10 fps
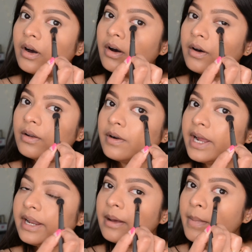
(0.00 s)

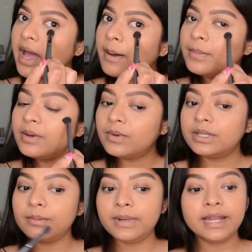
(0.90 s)
Alright, I'm happy
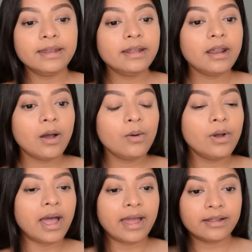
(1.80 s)
with the blending now,
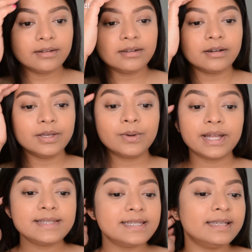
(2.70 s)
and you
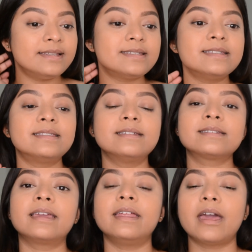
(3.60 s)
can see this is the
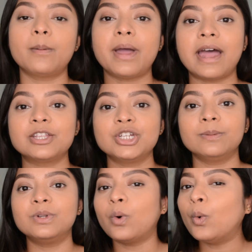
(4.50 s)
skin I've
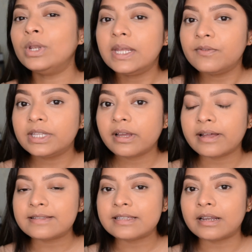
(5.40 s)
achieved only with
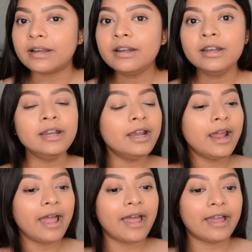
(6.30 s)
concealer,
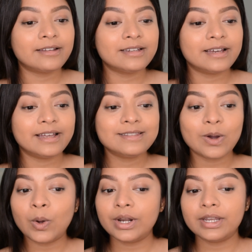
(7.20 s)
and it's
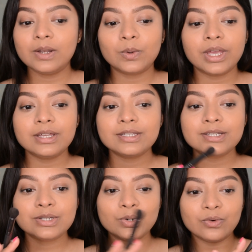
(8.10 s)
already looking
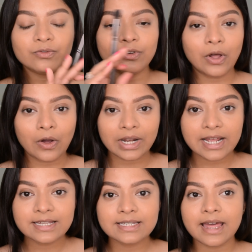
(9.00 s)
so
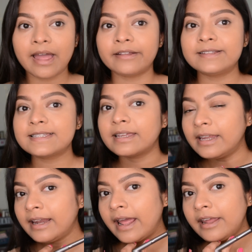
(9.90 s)
flawless and
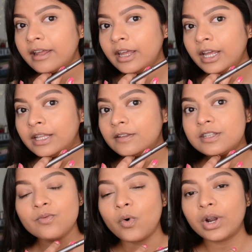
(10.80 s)
skin-like.
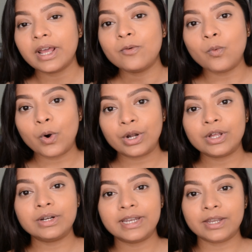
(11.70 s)
This is what I want
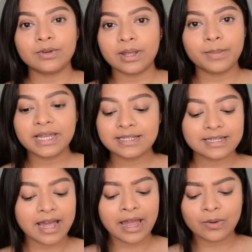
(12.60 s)
on day-to-day
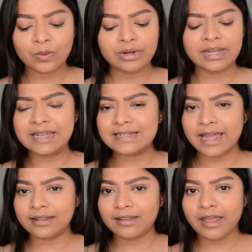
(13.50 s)
basis. I don't need
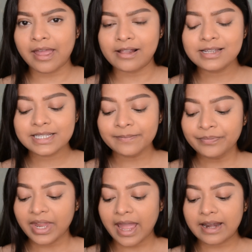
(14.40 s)
anything else.
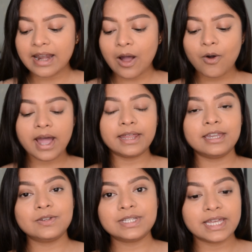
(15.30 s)
And now I
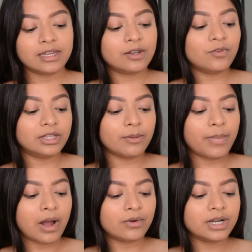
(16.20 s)
need to set it with a
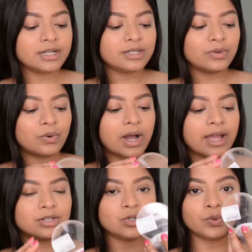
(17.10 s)
powder, so
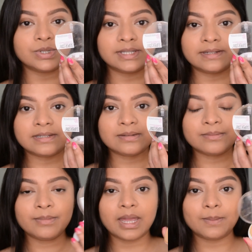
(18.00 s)
I chose this
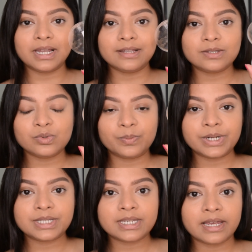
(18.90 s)
Maybelline
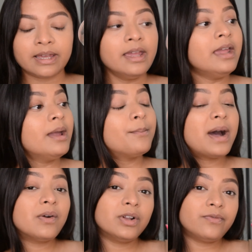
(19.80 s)
Superstay
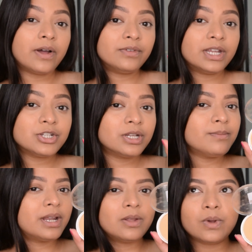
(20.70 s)
powder foundation,
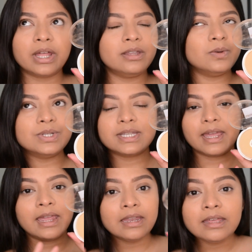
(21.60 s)
but you can use
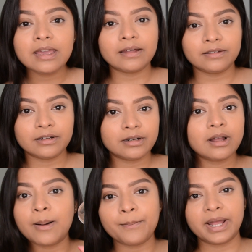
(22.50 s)
any other
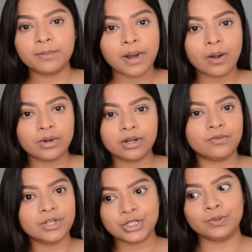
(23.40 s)
compact powder
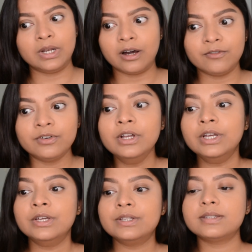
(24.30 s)
which you love.
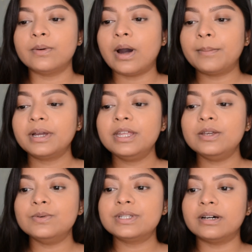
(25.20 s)
So I'm gonna
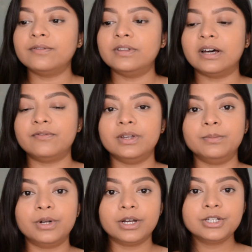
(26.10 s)
use a fluffy
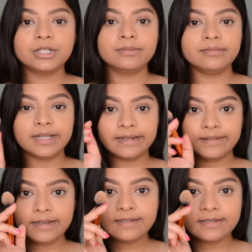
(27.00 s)
brush like
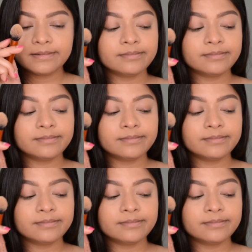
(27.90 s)
this